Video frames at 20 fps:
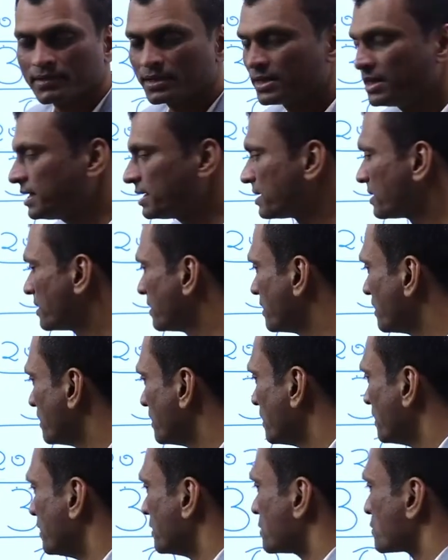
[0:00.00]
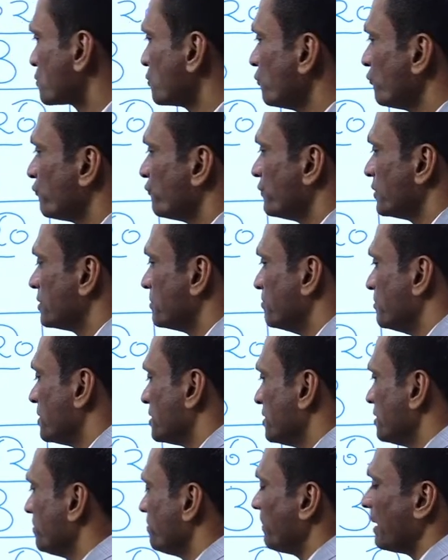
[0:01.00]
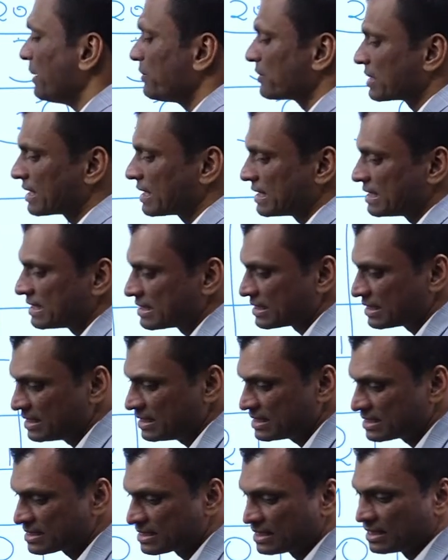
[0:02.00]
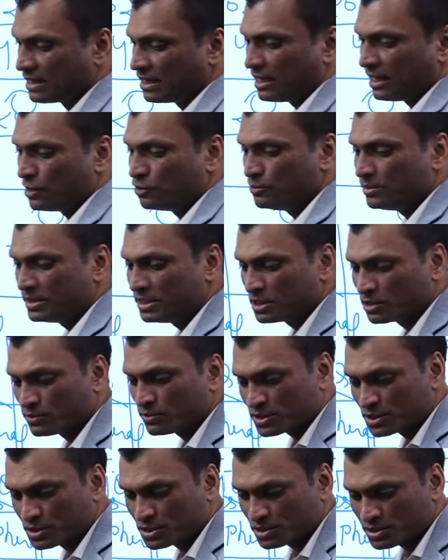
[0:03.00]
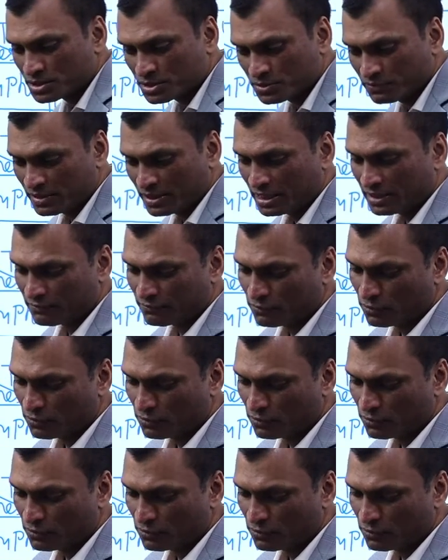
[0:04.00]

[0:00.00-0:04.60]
right? So with middle power countries, how many questions we have